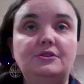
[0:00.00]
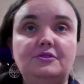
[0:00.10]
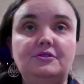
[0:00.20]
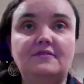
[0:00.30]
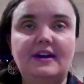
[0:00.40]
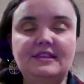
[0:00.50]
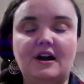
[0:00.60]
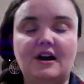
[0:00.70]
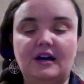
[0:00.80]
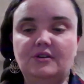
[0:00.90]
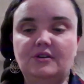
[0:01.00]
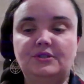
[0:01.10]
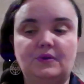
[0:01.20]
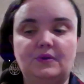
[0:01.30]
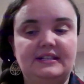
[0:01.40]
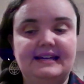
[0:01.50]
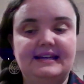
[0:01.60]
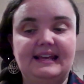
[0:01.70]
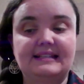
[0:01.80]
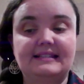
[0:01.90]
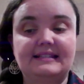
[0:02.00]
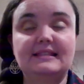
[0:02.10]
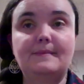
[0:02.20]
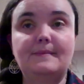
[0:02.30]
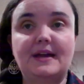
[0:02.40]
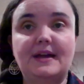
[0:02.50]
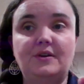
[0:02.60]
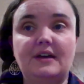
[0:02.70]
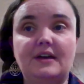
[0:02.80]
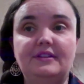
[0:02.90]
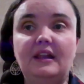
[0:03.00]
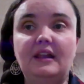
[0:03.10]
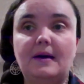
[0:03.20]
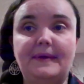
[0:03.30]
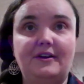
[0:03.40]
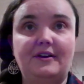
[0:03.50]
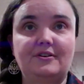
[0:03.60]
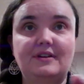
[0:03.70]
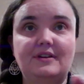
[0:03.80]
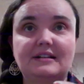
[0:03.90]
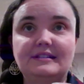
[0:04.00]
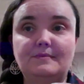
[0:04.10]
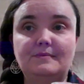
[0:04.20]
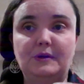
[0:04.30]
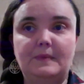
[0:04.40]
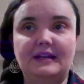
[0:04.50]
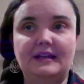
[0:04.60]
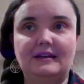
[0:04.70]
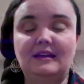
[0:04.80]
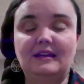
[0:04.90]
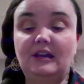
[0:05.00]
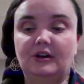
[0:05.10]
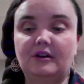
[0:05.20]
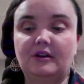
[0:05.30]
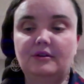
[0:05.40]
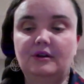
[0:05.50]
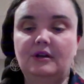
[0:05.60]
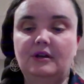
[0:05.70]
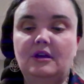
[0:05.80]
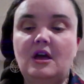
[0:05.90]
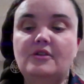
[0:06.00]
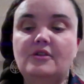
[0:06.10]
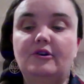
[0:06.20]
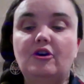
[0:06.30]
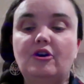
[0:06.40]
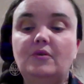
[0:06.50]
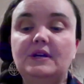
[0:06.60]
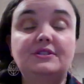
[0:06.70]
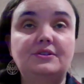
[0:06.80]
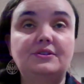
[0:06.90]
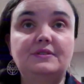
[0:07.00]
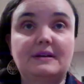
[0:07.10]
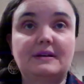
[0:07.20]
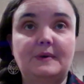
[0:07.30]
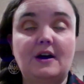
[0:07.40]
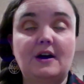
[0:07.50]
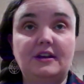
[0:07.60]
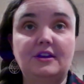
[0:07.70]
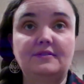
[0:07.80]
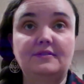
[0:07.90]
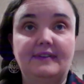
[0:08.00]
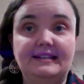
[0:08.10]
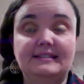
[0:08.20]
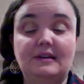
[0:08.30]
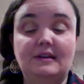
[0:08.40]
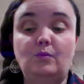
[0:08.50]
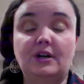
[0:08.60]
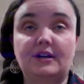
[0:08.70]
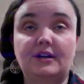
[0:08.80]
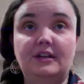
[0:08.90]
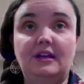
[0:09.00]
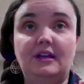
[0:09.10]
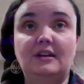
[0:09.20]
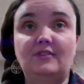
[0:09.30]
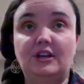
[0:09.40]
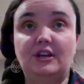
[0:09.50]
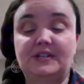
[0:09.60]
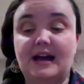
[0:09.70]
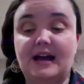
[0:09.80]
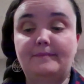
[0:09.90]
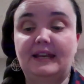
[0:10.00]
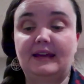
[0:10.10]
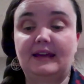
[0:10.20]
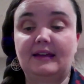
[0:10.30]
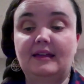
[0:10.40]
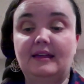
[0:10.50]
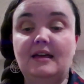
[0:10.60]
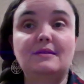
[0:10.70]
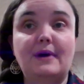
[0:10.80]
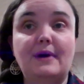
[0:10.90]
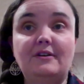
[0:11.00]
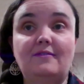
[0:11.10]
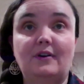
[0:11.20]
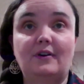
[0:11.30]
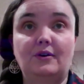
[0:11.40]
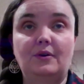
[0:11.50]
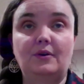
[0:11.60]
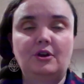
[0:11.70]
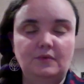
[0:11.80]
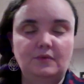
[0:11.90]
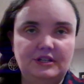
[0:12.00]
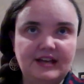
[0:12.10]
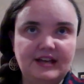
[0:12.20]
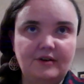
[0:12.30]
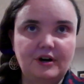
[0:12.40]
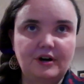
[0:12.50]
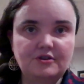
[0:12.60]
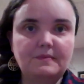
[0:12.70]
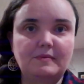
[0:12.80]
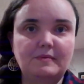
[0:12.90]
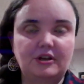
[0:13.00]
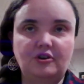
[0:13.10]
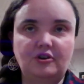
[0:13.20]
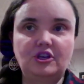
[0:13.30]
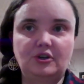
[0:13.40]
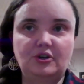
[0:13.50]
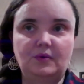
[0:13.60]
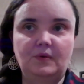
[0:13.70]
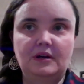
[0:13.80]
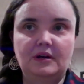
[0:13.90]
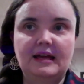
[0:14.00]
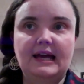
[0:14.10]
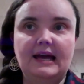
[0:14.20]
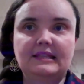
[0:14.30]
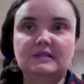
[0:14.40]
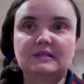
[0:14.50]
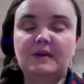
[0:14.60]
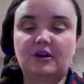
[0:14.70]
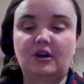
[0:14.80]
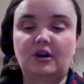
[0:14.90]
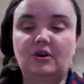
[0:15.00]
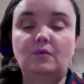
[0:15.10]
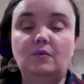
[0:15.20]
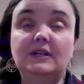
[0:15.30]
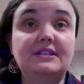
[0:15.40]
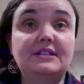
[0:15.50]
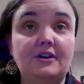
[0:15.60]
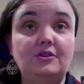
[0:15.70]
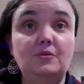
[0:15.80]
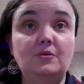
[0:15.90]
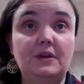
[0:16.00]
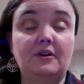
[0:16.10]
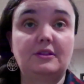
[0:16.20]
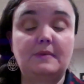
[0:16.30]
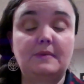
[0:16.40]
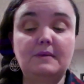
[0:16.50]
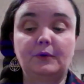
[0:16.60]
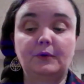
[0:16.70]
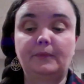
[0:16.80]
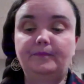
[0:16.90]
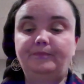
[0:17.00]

You can find the audio source settings in the menu at the little up arrow next to the mute button here. There are always 2 separate audio devices at work in a video chat meeting. The microphone, which is how other people hear you, and the speaker, which is how you hear other people.